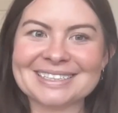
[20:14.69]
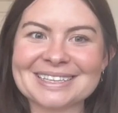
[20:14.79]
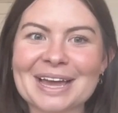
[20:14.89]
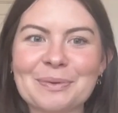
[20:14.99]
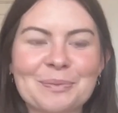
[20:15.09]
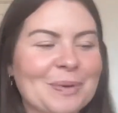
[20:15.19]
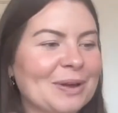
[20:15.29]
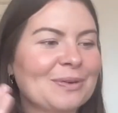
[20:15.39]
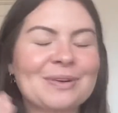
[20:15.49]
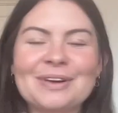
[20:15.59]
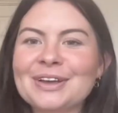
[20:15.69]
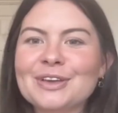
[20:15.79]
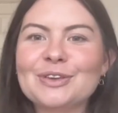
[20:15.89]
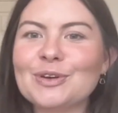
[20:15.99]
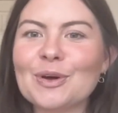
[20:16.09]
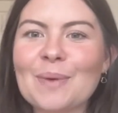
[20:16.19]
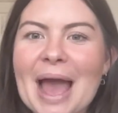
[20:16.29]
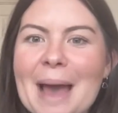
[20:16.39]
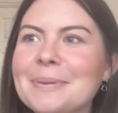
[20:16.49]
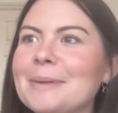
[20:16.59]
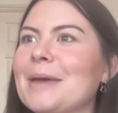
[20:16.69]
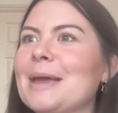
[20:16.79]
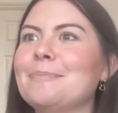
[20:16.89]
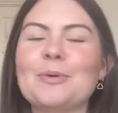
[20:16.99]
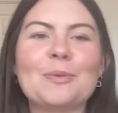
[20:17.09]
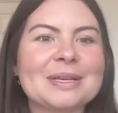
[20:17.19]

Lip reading: Like we're, happy people,